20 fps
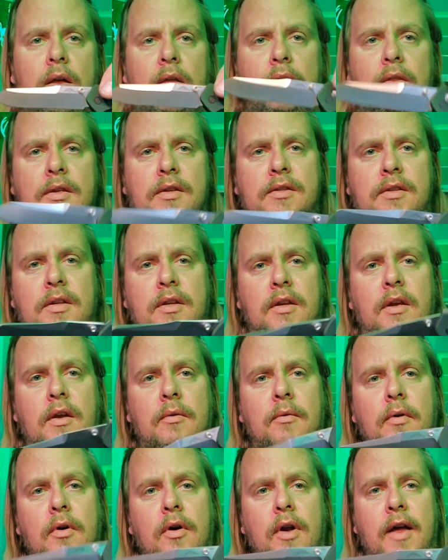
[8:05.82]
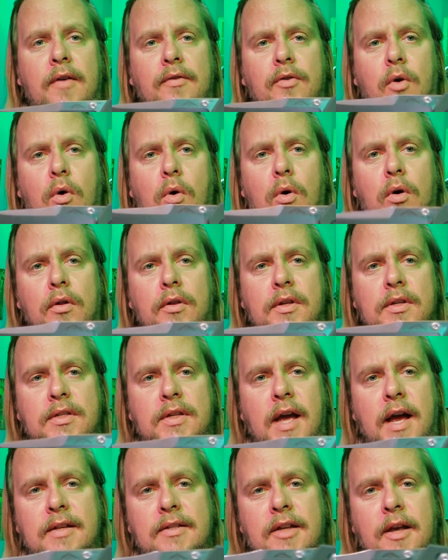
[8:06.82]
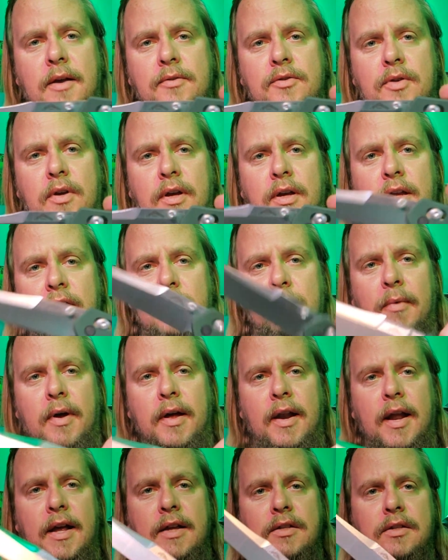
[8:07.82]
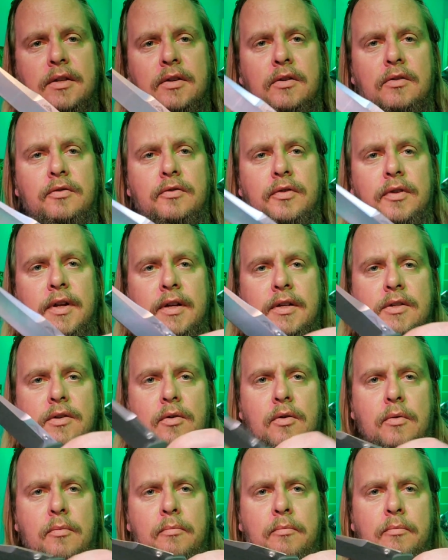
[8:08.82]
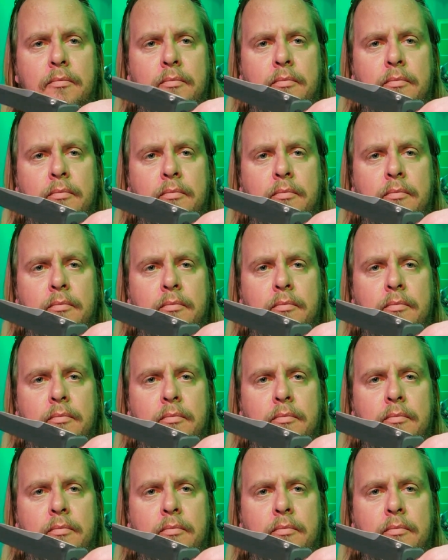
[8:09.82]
This thing, I'm going to have to oil these guys up so I can get my nice little flick to them.